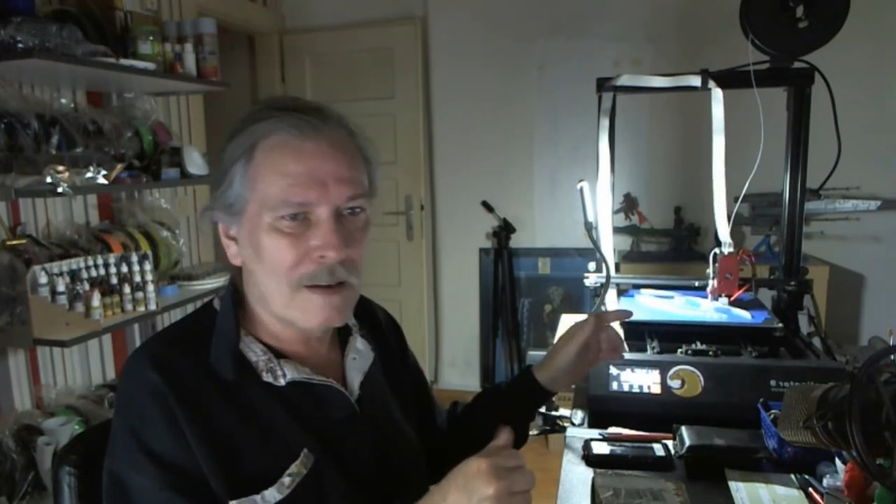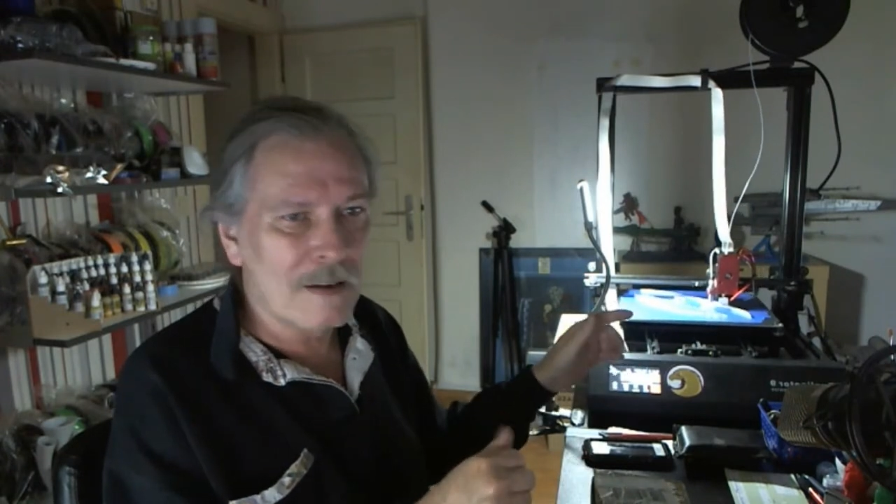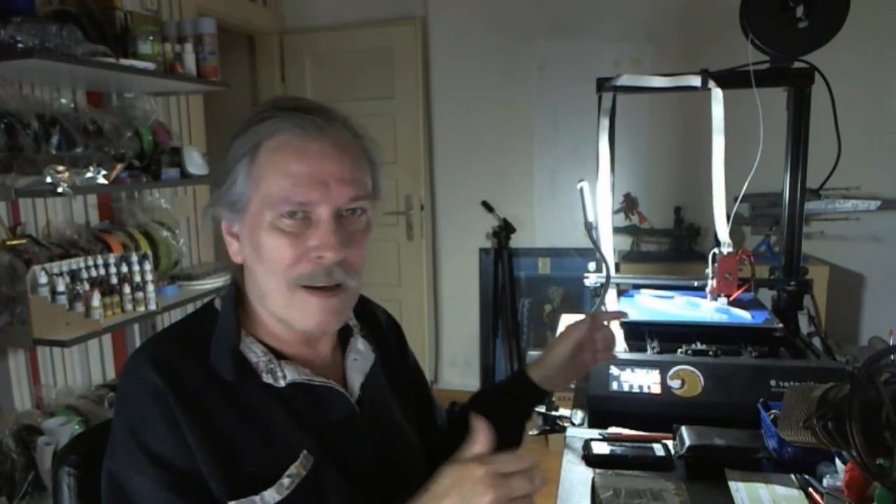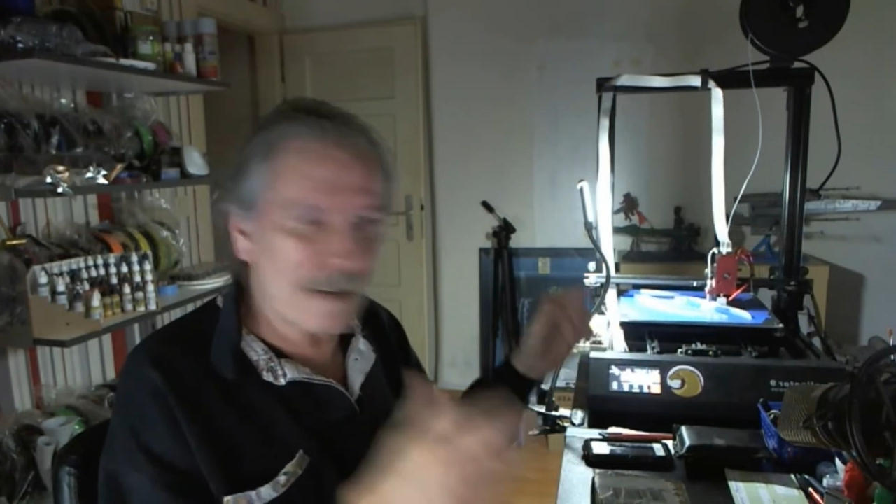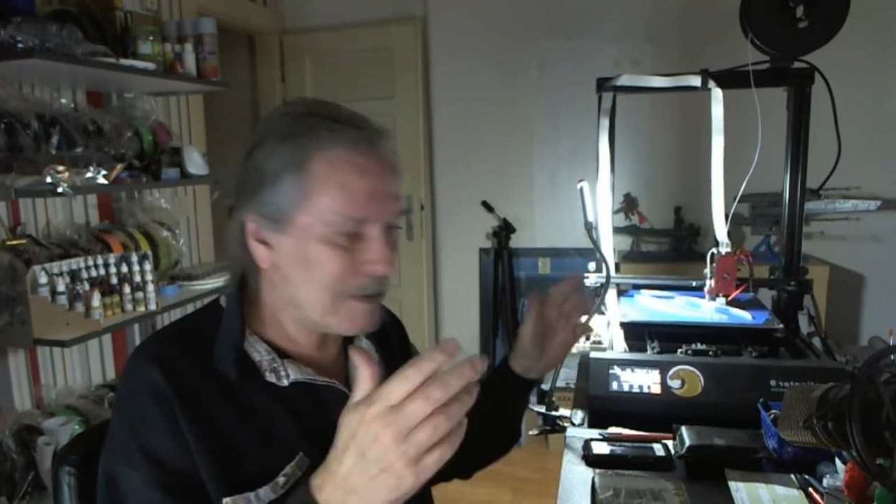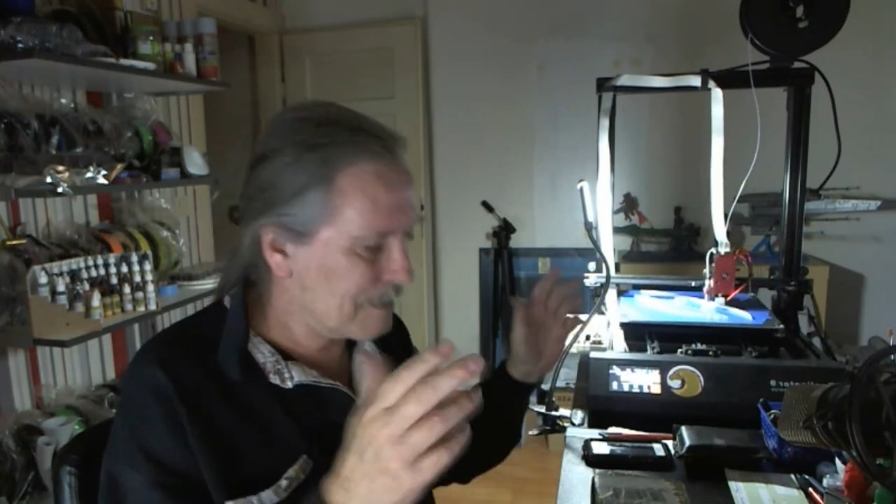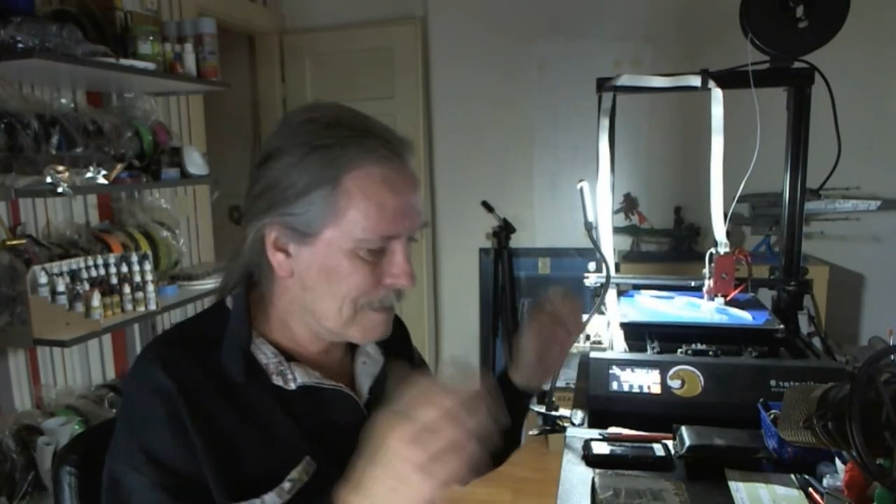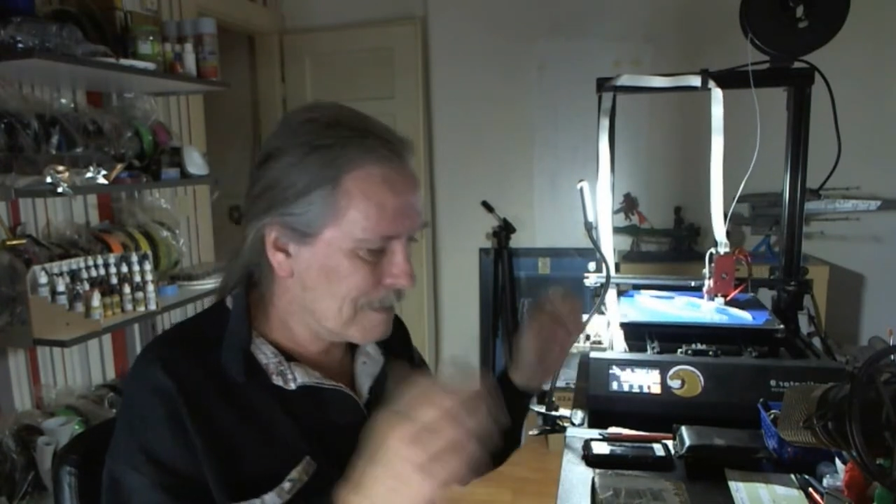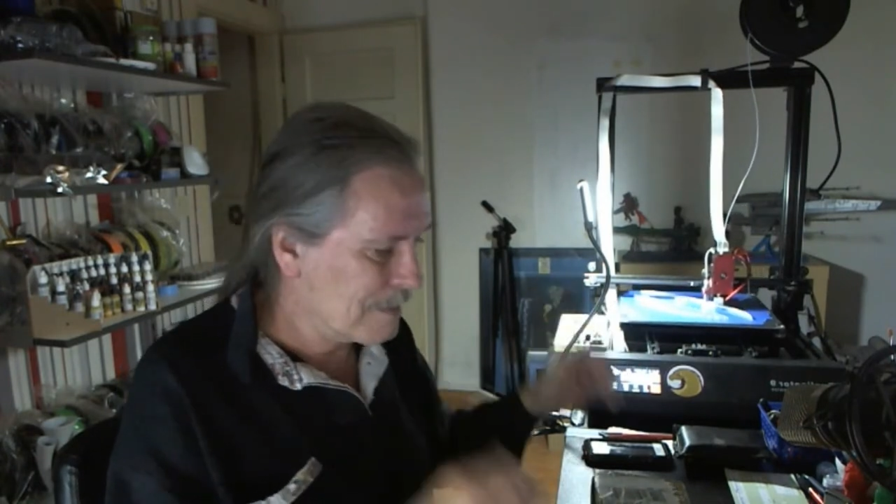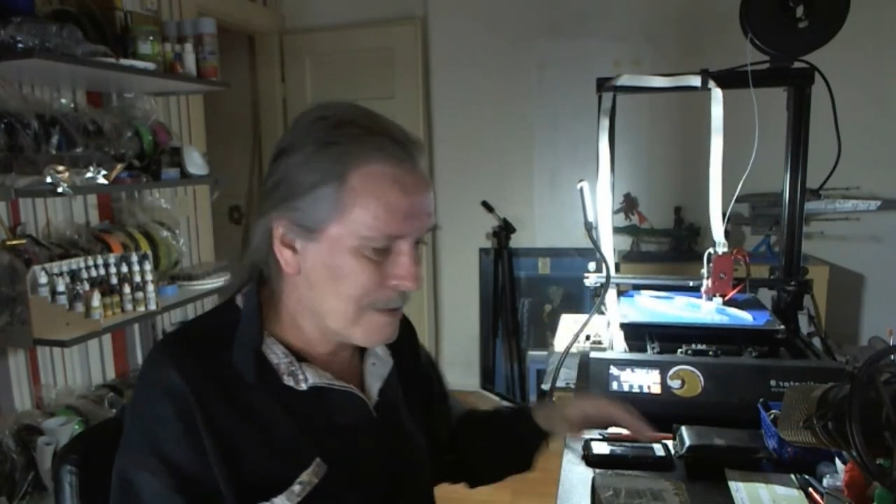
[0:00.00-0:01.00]
and
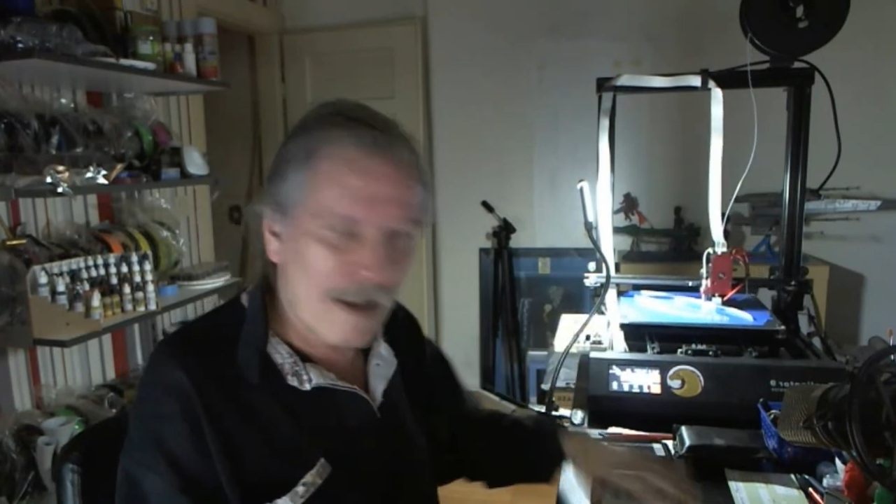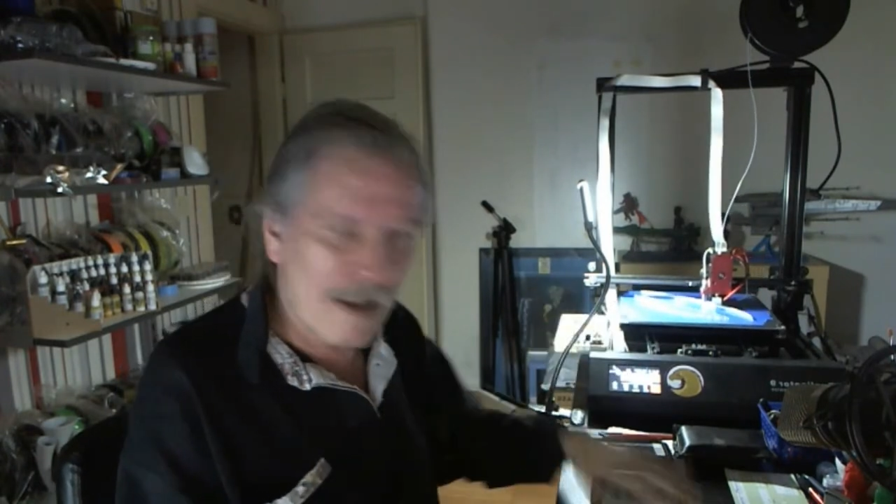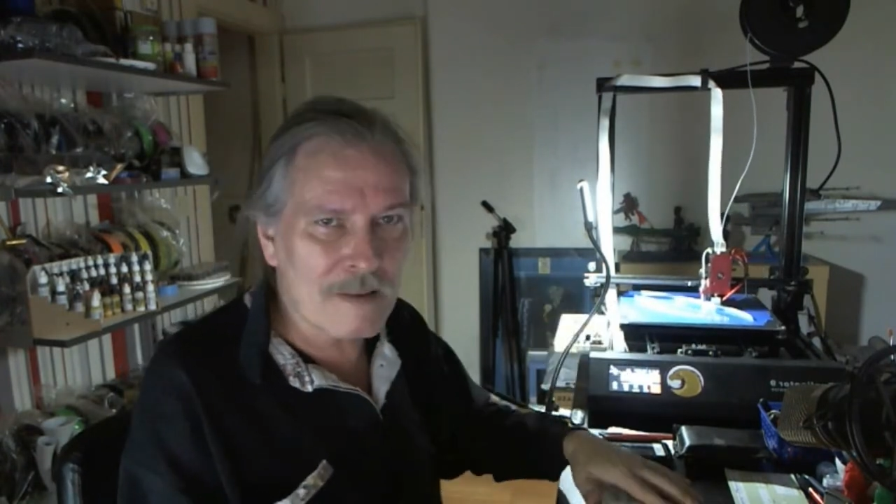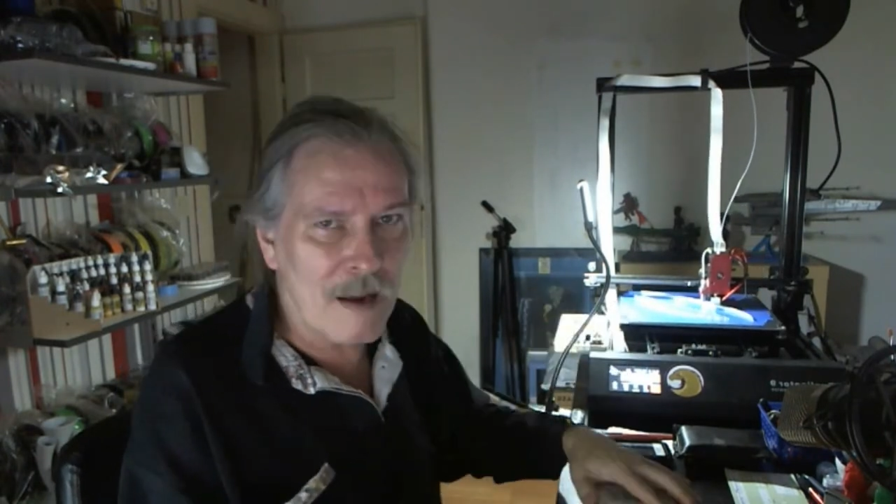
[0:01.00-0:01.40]
that's